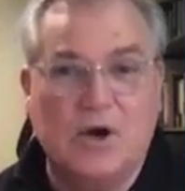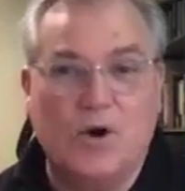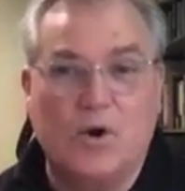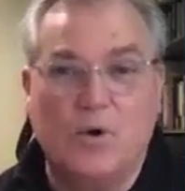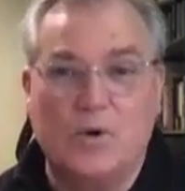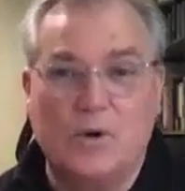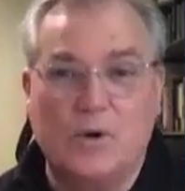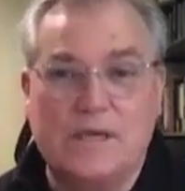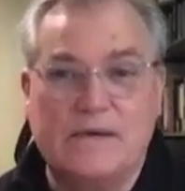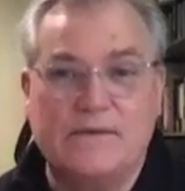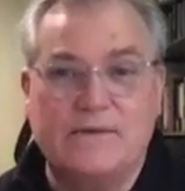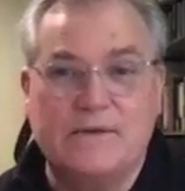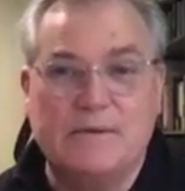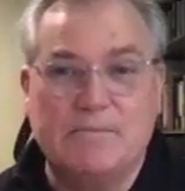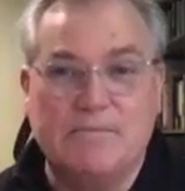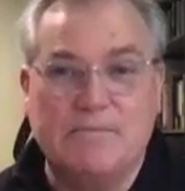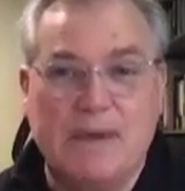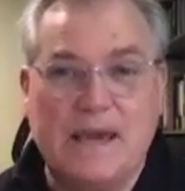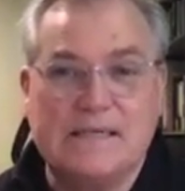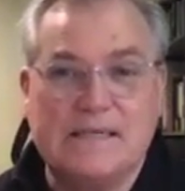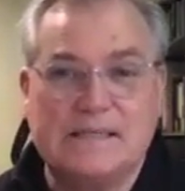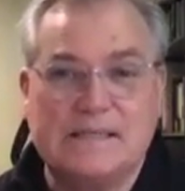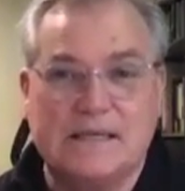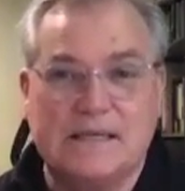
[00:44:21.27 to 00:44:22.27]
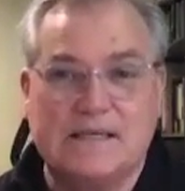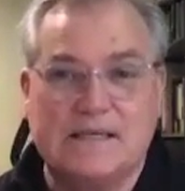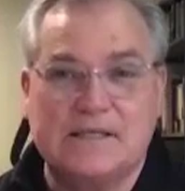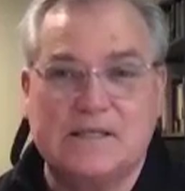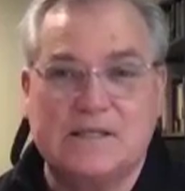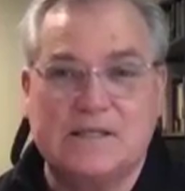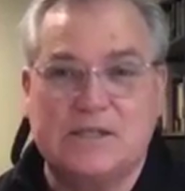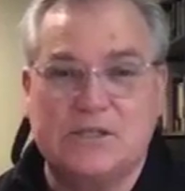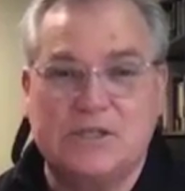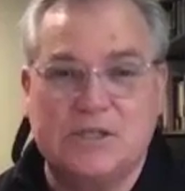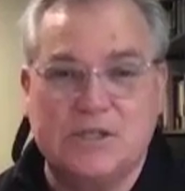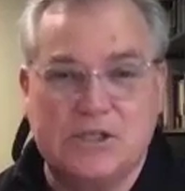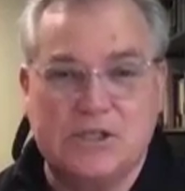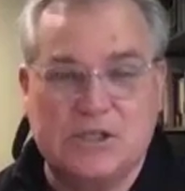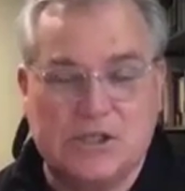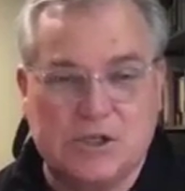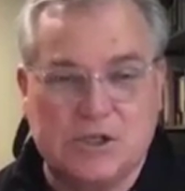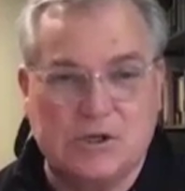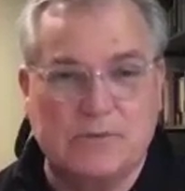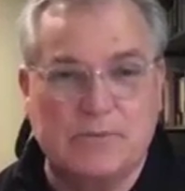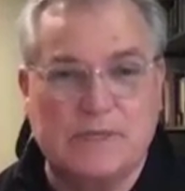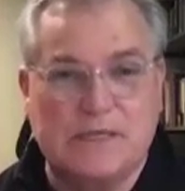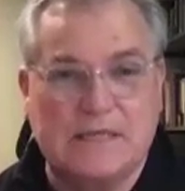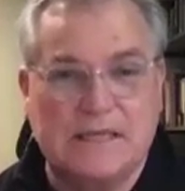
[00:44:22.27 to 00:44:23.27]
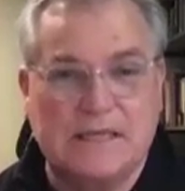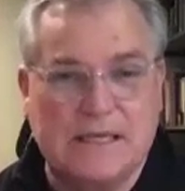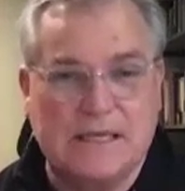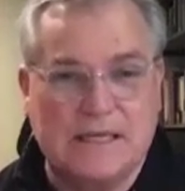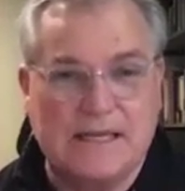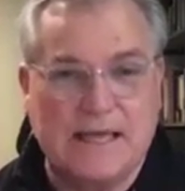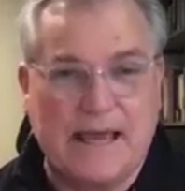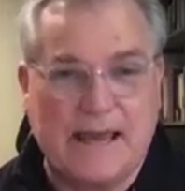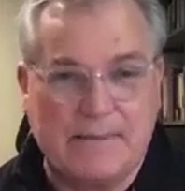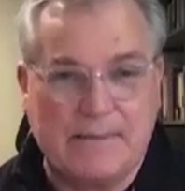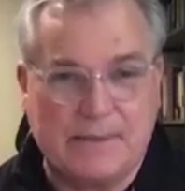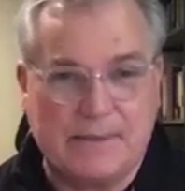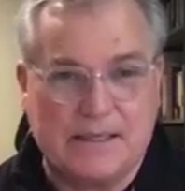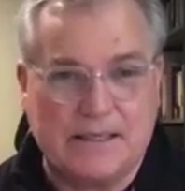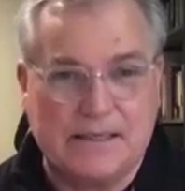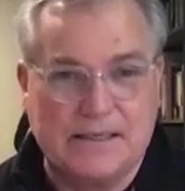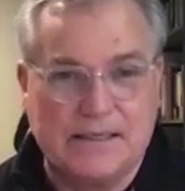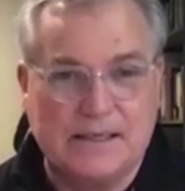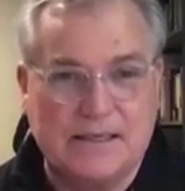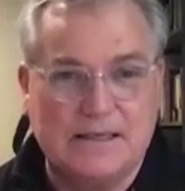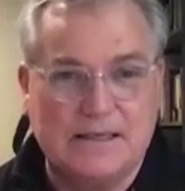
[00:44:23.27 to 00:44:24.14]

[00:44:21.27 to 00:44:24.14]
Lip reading: or even makes us disturbingly unhappy?